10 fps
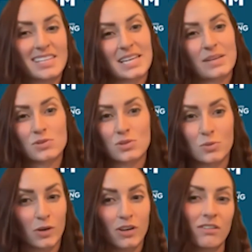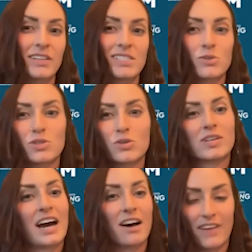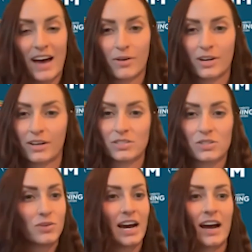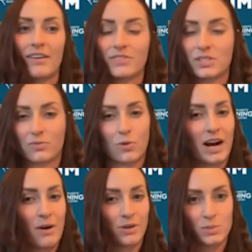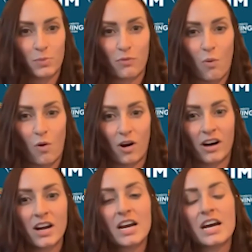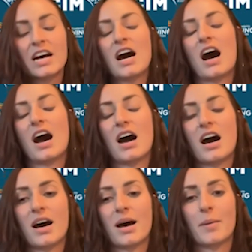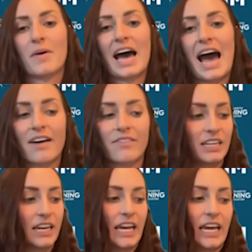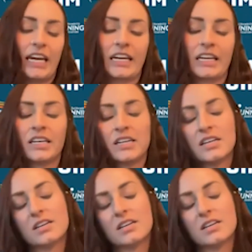That sounds super early. So 2.5 to 4 hours before having a